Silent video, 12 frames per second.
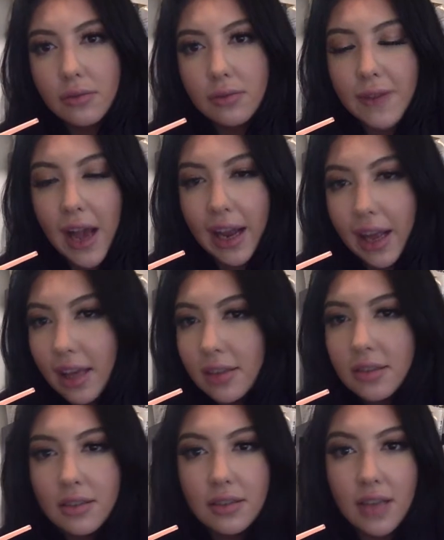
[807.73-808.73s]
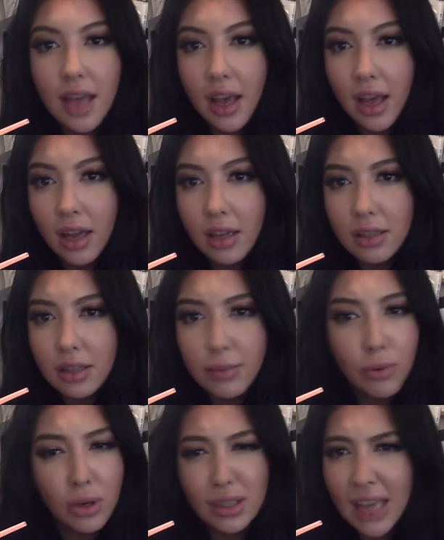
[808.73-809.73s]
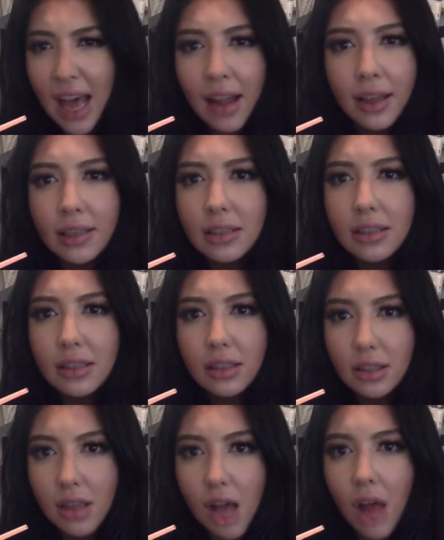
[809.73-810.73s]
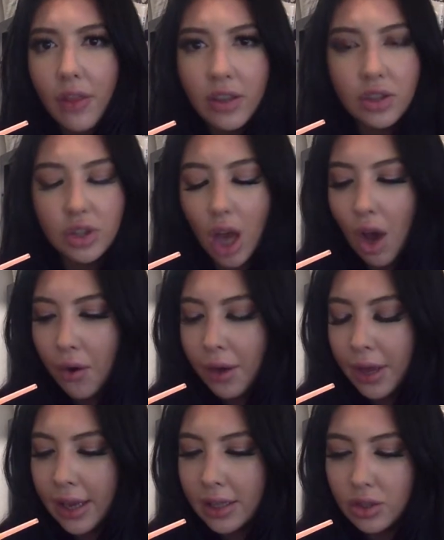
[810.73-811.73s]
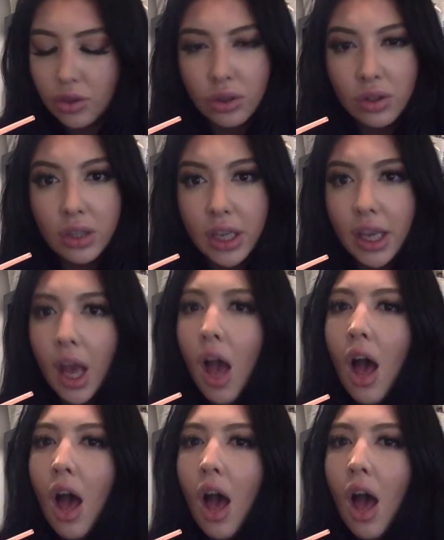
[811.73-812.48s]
finance, and support talent on this show, it is truly